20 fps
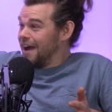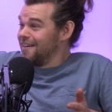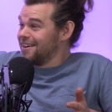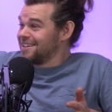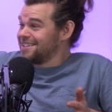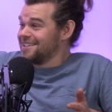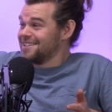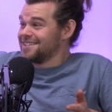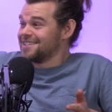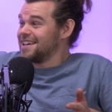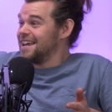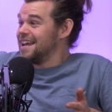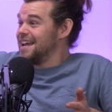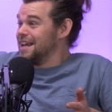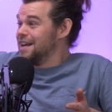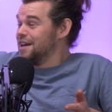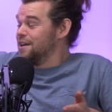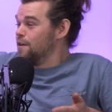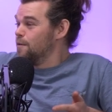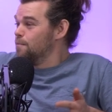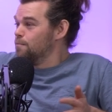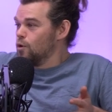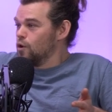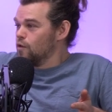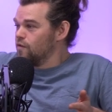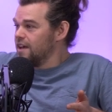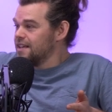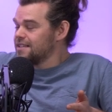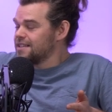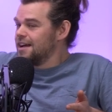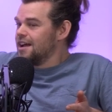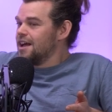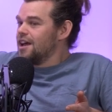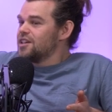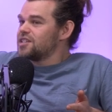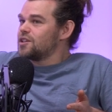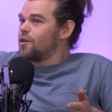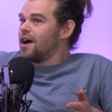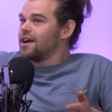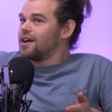characters in oh movies. God.
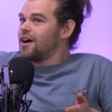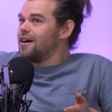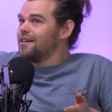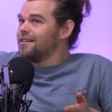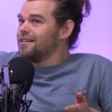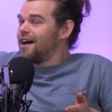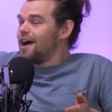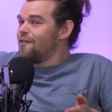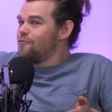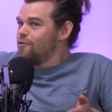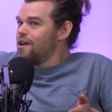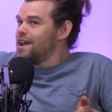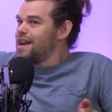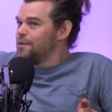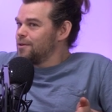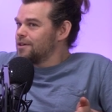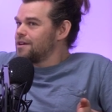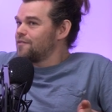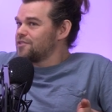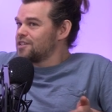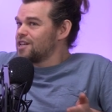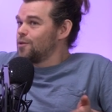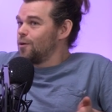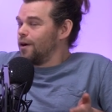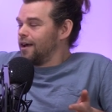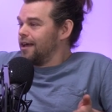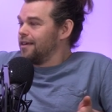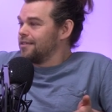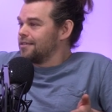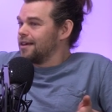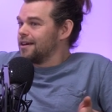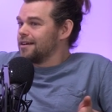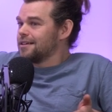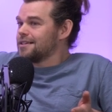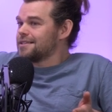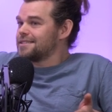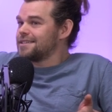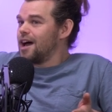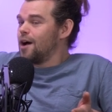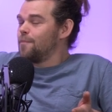So I can't. I really would love to know what he
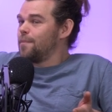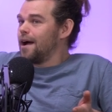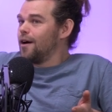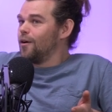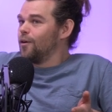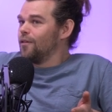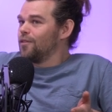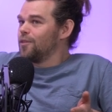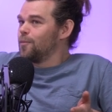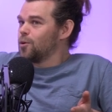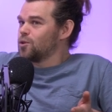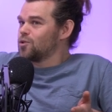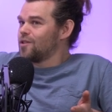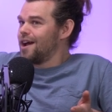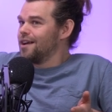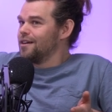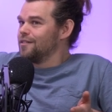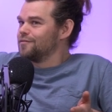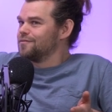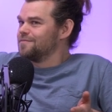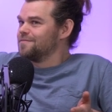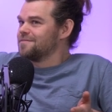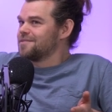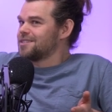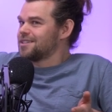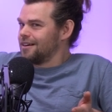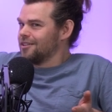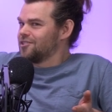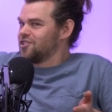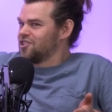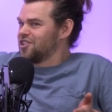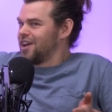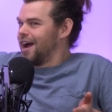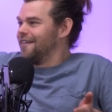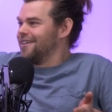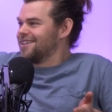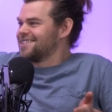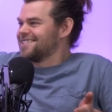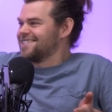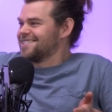thinks about the portrayal of Scottish
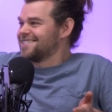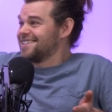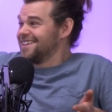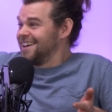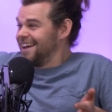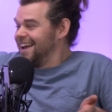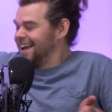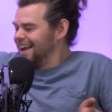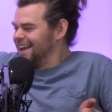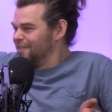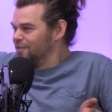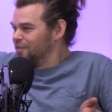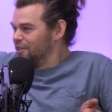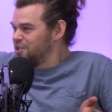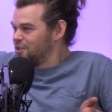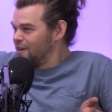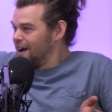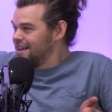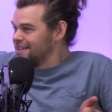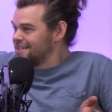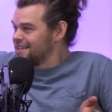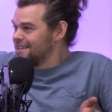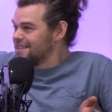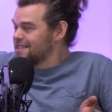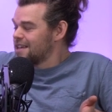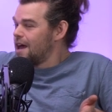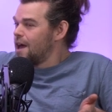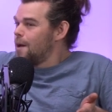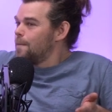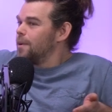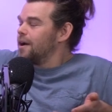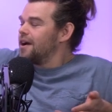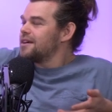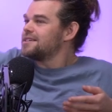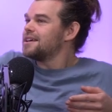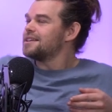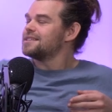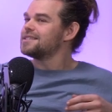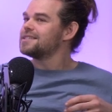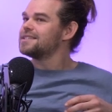characters in The Traitors
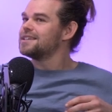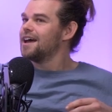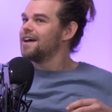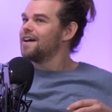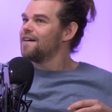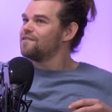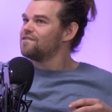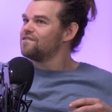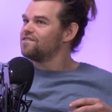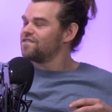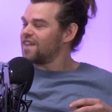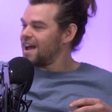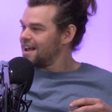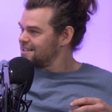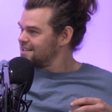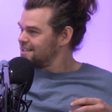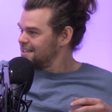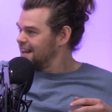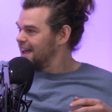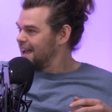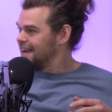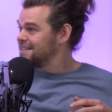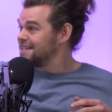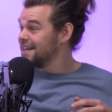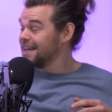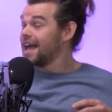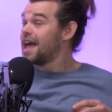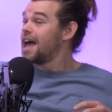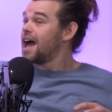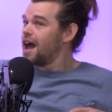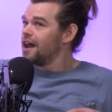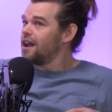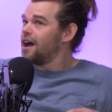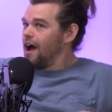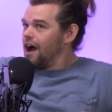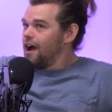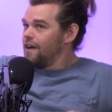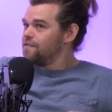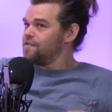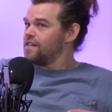because it's fascinating, and I,
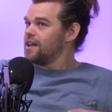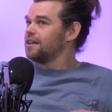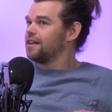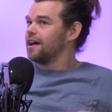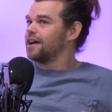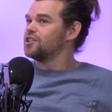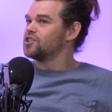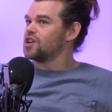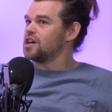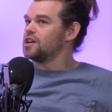I feel like a